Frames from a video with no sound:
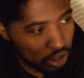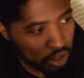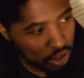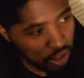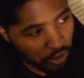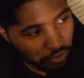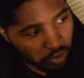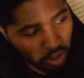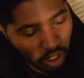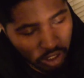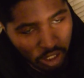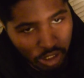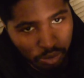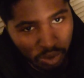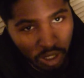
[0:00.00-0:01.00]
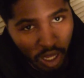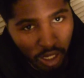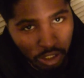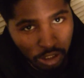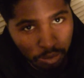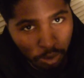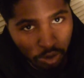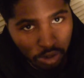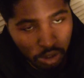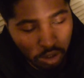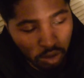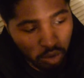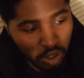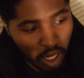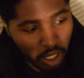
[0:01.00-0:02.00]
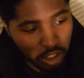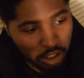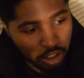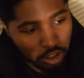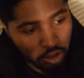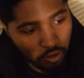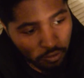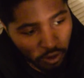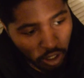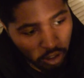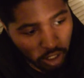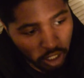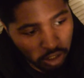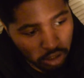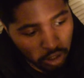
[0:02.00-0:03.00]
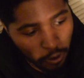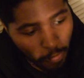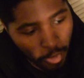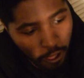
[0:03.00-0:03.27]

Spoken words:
because I feel like that's what knowledge is supposed to do. Knowledge is your foundation.